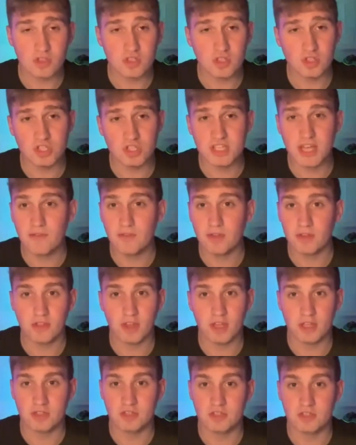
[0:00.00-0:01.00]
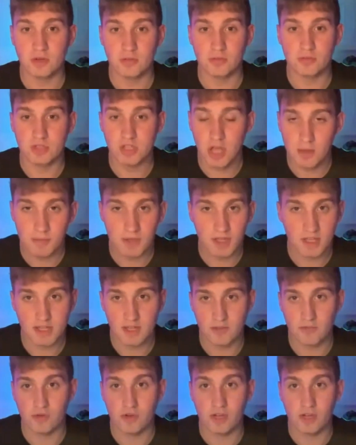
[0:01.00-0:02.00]
so just having things, timing it
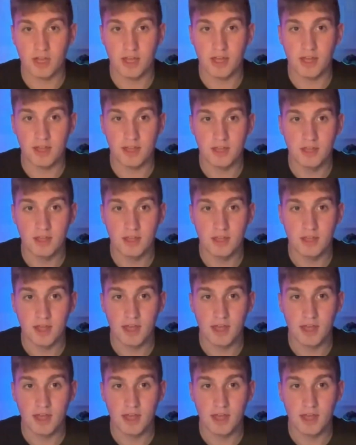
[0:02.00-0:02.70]
differently,